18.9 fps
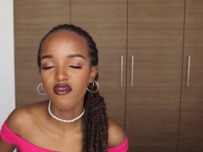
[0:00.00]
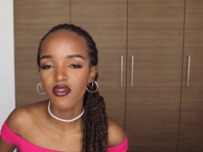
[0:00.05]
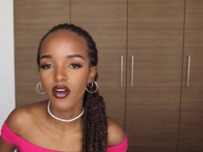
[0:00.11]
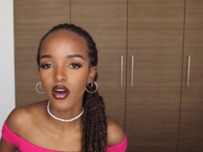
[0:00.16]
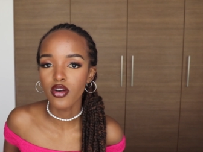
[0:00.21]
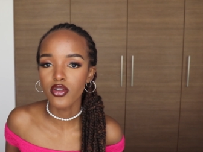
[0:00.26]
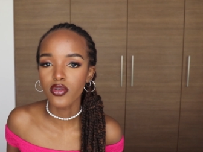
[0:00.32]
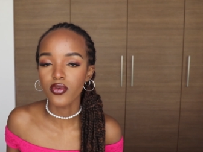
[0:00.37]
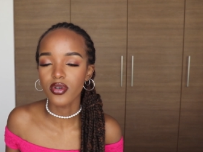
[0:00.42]

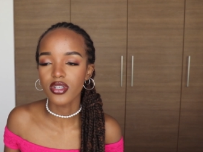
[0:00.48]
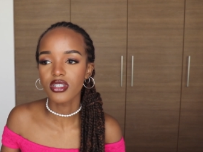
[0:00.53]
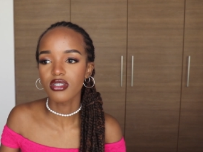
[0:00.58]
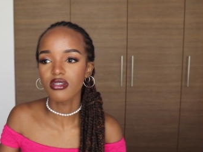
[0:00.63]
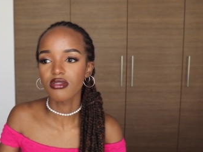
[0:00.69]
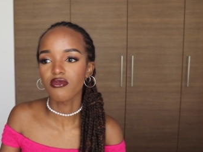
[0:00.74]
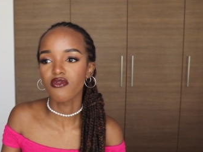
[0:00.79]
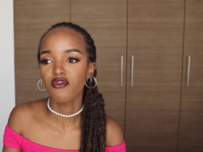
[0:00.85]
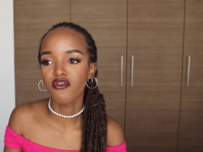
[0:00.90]
found
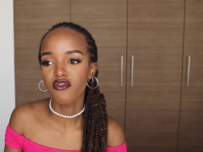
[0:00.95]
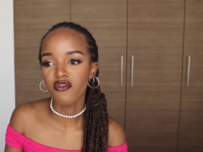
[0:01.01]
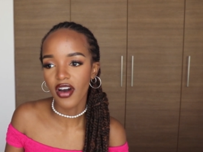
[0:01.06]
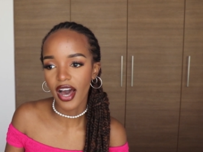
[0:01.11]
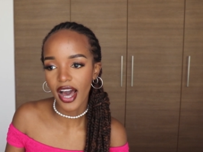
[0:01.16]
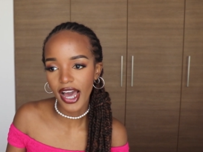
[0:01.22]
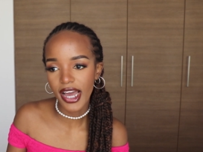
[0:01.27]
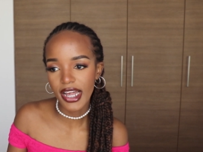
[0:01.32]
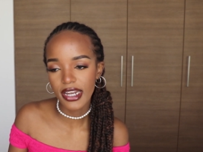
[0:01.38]
was
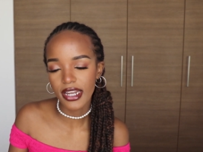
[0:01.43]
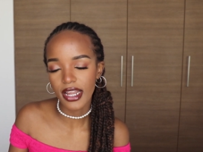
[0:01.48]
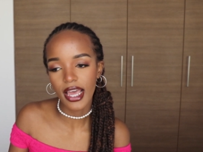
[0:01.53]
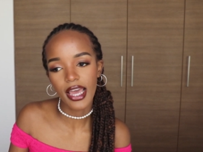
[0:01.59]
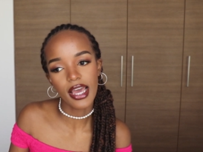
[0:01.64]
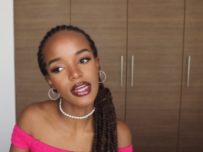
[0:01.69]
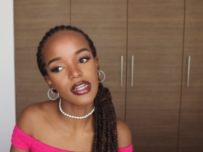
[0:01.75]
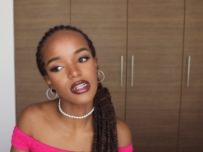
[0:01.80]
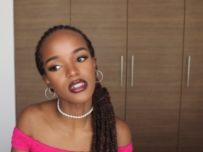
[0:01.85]
FAD
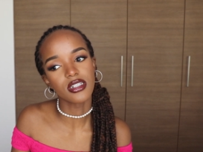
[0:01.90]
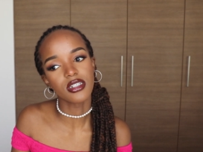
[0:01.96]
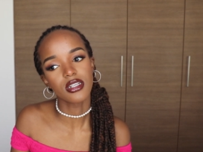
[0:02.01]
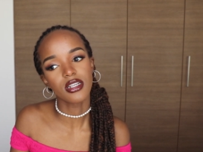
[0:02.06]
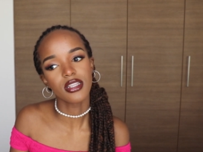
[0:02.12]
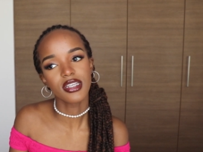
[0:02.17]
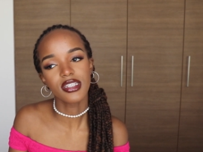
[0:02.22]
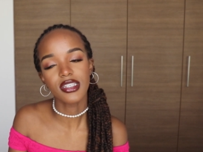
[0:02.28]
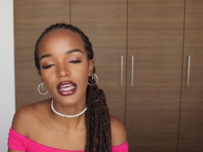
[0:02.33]
and
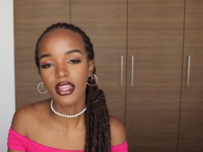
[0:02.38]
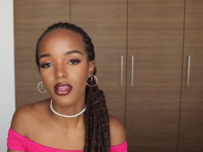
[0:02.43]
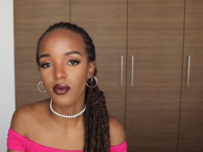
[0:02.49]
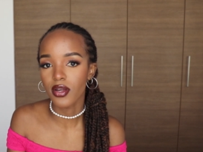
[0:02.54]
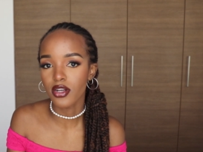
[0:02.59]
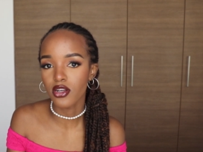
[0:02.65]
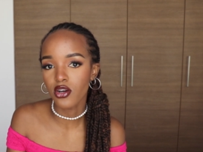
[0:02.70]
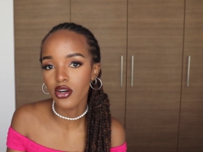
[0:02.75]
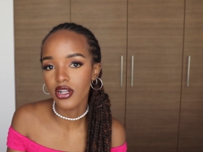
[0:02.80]
this other
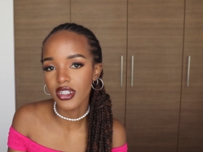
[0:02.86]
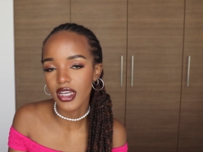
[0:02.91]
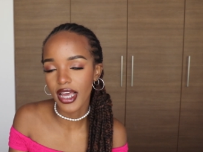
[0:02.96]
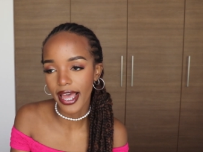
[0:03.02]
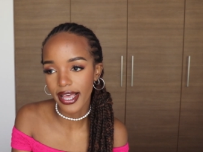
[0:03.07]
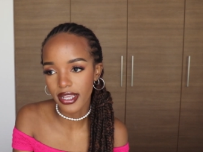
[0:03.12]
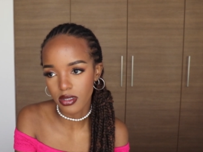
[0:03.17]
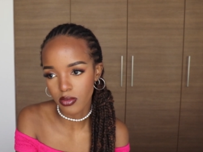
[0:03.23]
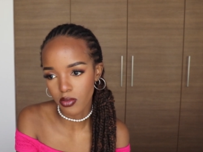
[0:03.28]
one called
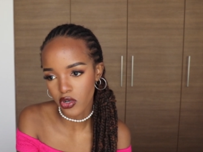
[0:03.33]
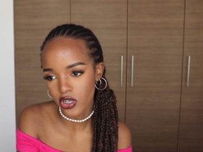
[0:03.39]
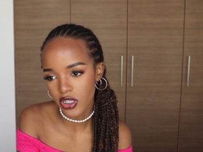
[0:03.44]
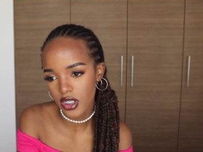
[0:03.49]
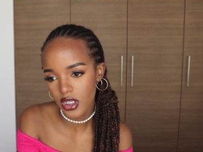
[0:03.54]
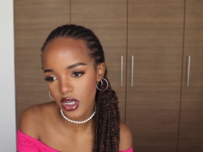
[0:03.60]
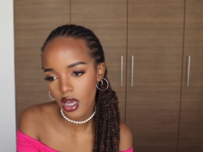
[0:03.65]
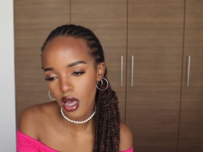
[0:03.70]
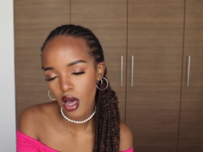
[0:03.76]

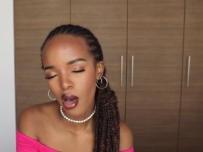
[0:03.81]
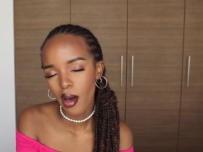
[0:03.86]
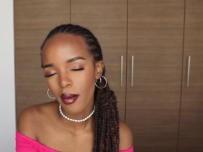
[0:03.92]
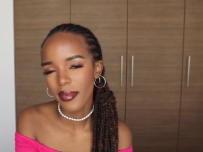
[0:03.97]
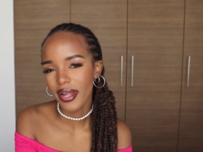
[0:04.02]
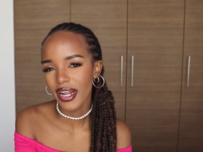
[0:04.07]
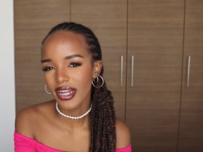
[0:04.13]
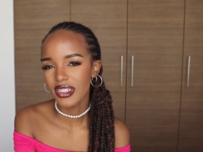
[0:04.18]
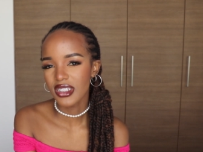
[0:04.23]
ESMOD
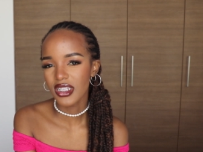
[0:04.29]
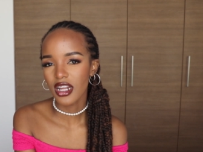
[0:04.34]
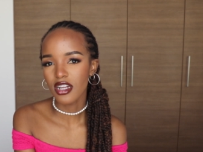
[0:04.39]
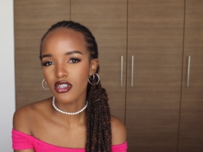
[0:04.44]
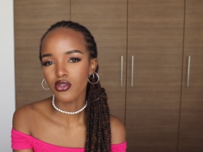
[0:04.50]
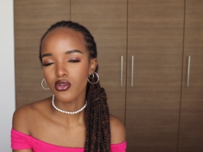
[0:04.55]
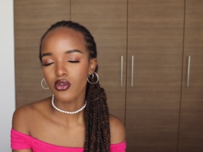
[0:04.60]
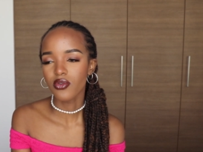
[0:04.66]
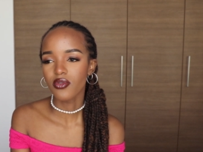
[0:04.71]
but I
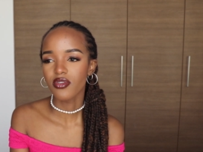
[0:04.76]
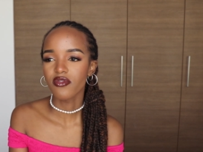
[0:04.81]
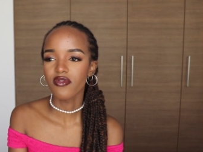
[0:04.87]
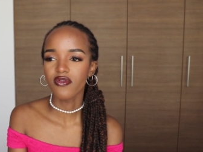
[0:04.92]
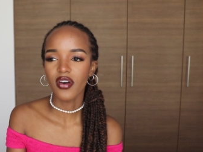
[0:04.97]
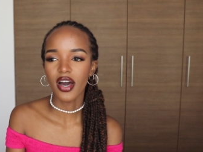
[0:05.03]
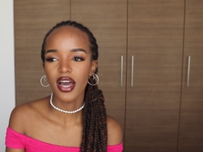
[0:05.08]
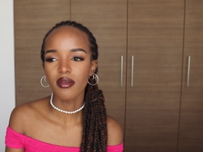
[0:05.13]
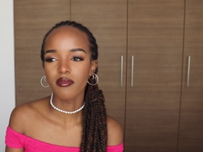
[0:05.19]
decided to go with
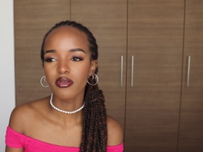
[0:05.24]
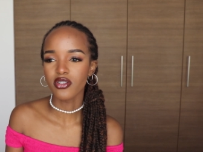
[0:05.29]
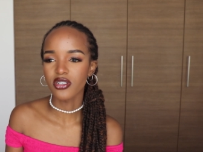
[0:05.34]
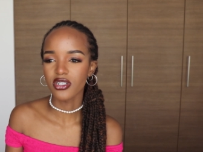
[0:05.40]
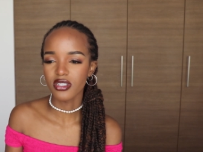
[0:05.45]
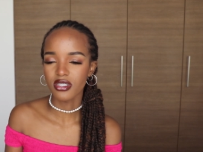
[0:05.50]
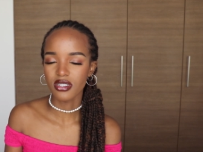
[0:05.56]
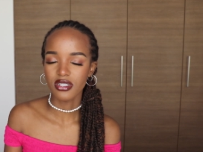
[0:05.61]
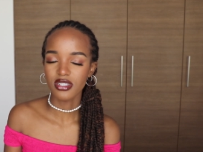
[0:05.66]
fad
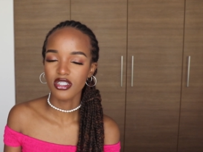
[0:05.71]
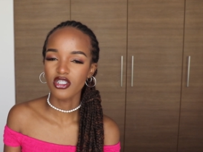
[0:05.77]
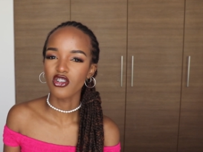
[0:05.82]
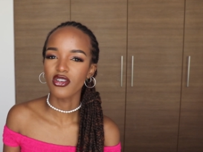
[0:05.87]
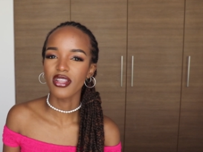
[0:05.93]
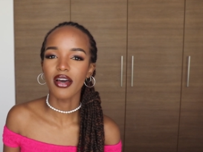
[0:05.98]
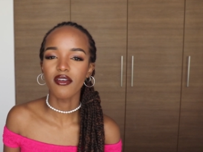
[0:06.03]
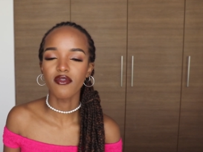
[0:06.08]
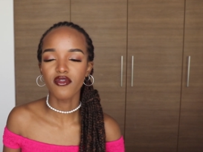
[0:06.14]
because you
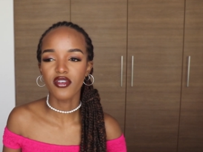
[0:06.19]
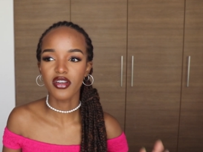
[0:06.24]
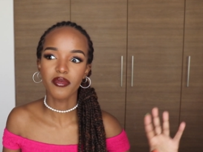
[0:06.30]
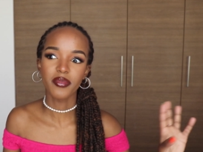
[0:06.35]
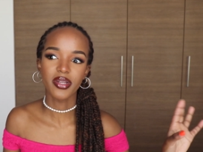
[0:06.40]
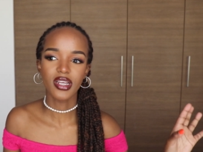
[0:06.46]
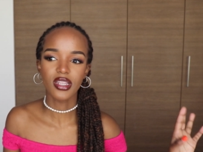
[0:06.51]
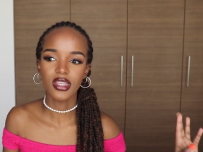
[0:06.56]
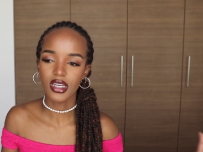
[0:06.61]
know there are very
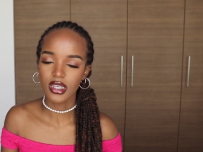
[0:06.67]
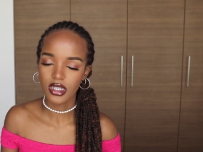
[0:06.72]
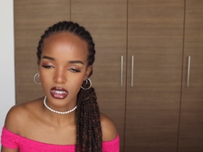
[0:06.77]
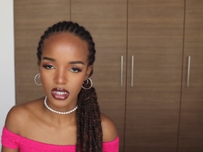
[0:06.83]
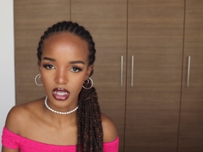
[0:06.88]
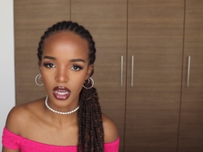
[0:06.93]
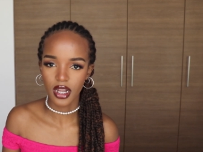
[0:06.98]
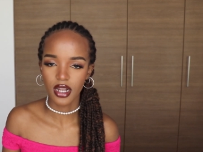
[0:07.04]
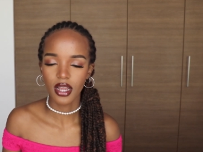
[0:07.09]
many
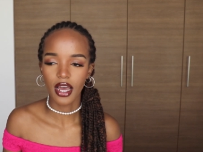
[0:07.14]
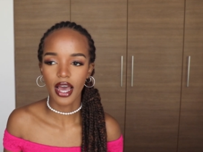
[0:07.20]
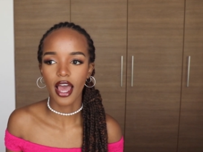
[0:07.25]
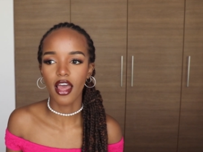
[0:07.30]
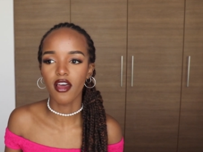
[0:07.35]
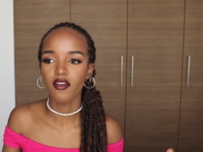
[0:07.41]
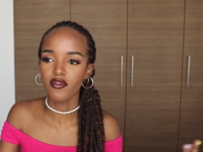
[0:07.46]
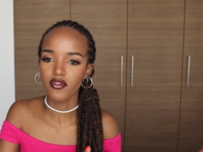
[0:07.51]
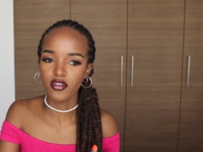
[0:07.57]
things that
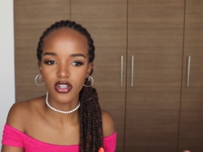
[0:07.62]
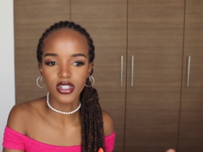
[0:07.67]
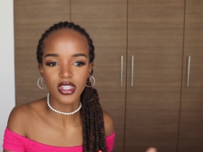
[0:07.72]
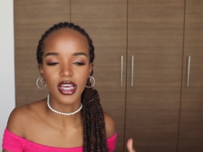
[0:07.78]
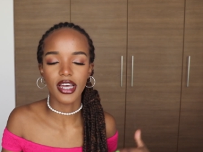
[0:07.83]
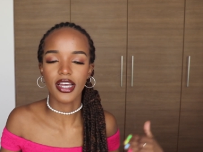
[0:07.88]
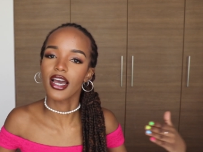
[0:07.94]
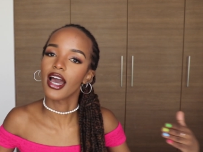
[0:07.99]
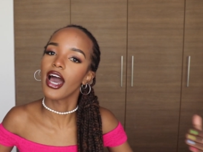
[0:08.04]
I felt
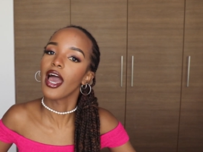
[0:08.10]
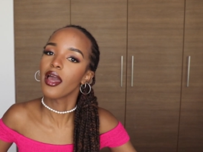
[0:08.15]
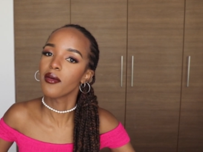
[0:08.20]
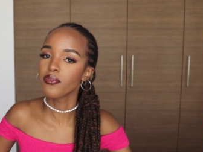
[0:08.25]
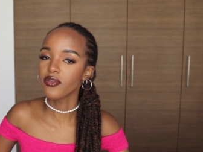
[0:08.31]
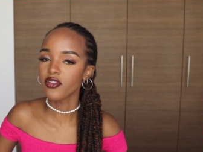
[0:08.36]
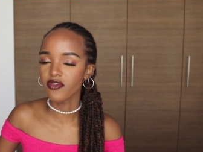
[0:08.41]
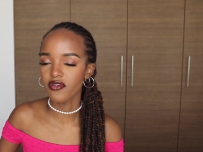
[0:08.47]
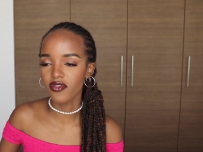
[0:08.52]
like I
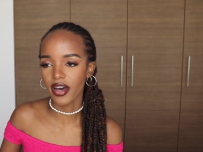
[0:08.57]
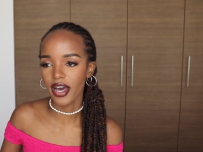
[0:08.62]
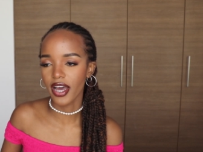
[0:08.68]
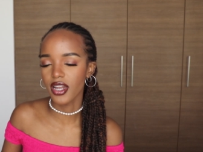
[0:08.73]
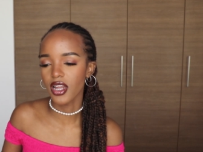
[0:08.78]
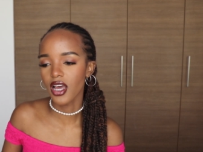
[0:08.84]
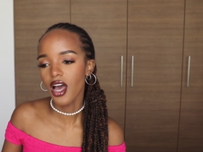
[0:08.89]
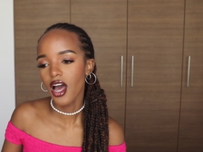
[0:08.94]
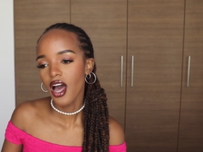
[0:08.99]

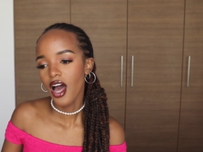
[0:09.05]
preferred